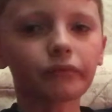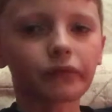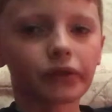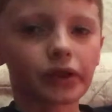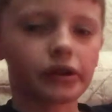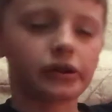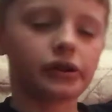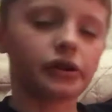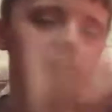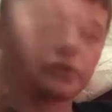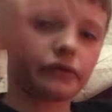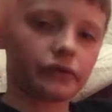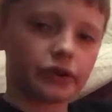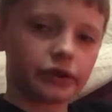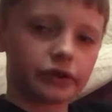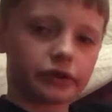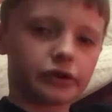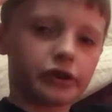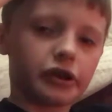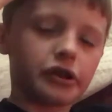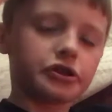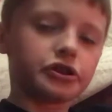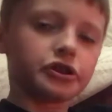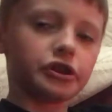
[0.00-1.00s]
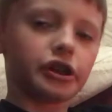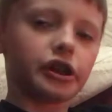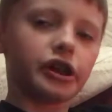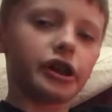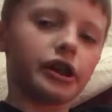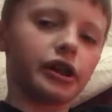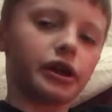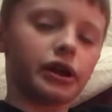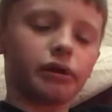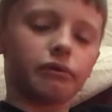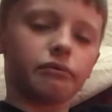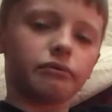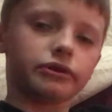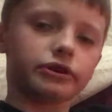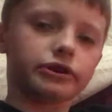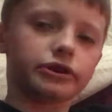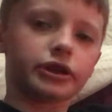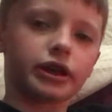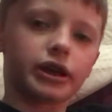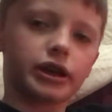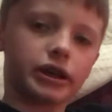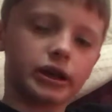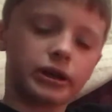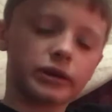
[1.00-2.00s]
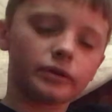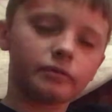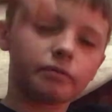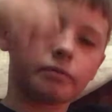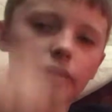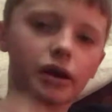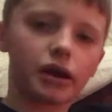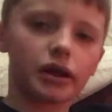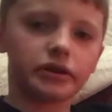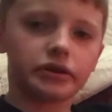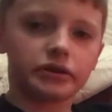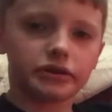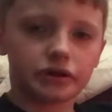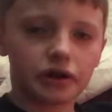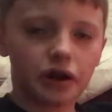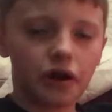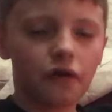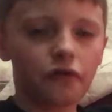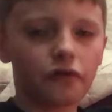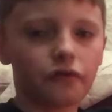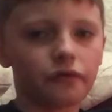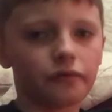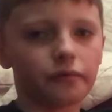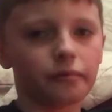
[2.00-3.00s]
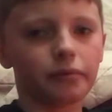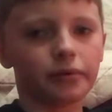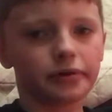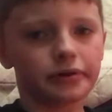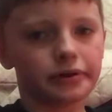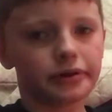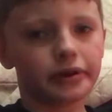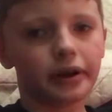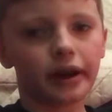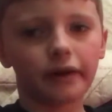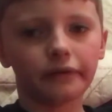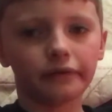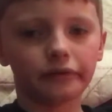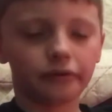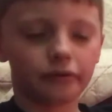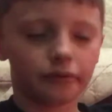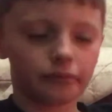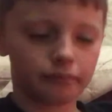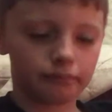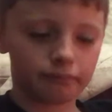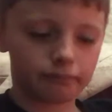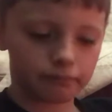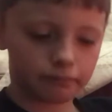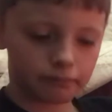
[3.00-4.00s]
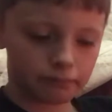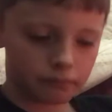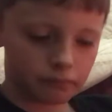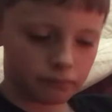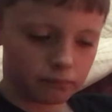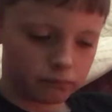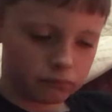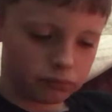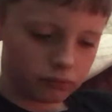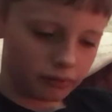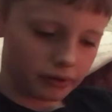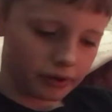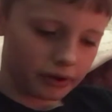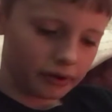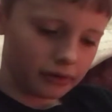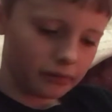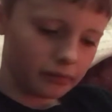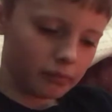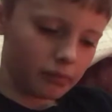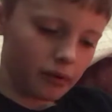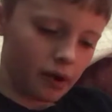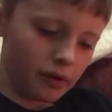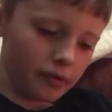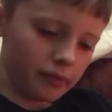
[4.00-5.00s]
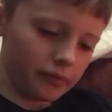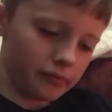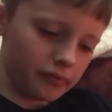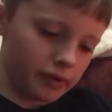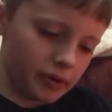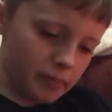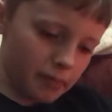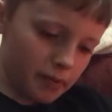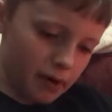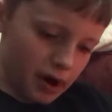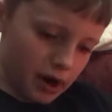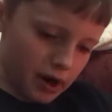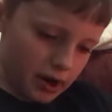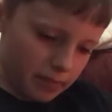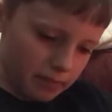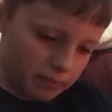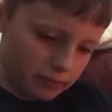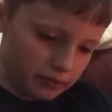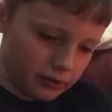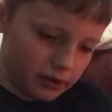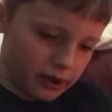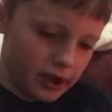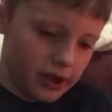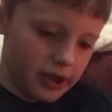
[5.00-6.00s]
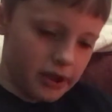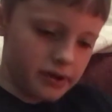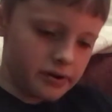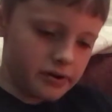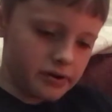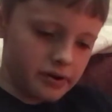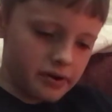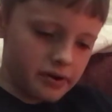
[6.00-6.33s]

Now, if it had tension in it, it would stay in it by itself, but you'd have to probably reapply it